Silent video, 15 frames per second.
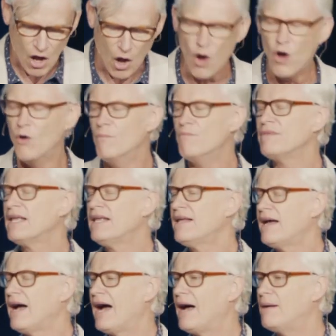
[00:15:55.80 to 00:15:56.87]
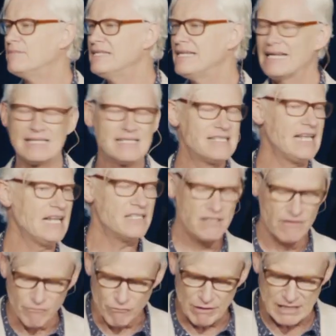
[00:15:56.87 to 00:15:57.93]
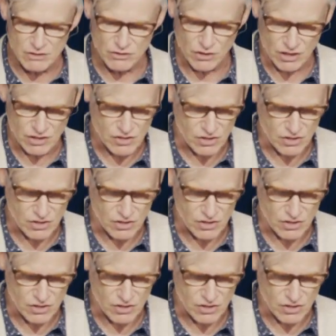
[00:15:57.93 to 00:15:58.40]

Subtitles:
home, did extensive research